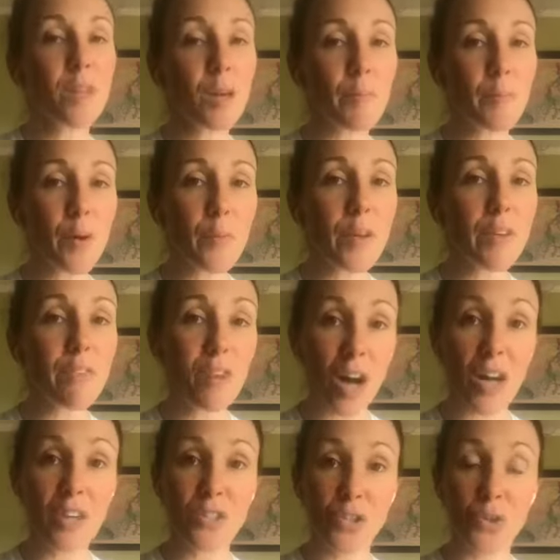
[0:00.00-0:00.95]
but we've
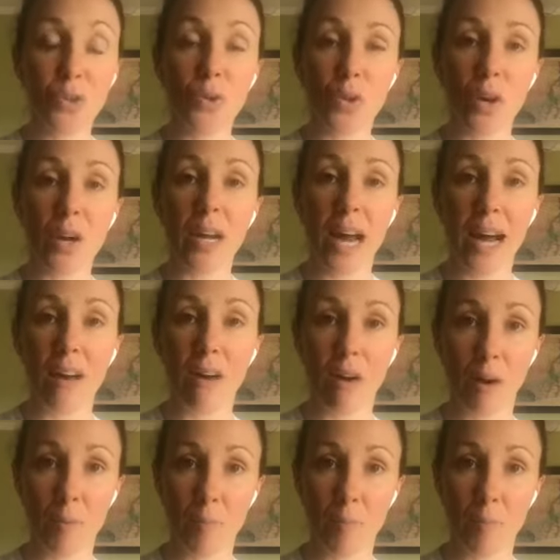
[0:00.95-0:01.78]
got to look at our